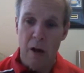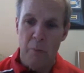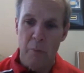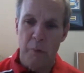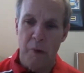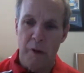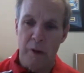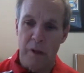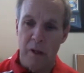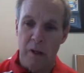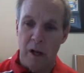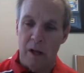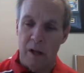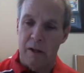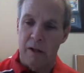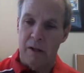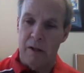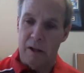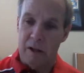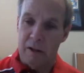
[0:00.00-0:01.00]
But
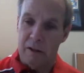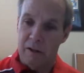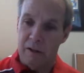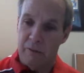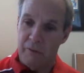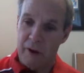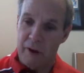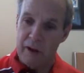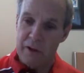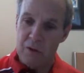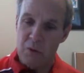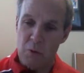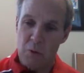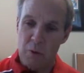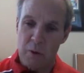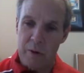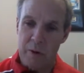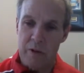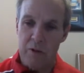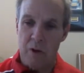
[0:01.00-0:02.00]
the
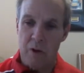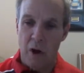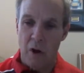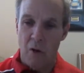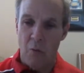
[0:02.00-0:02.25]
viceroys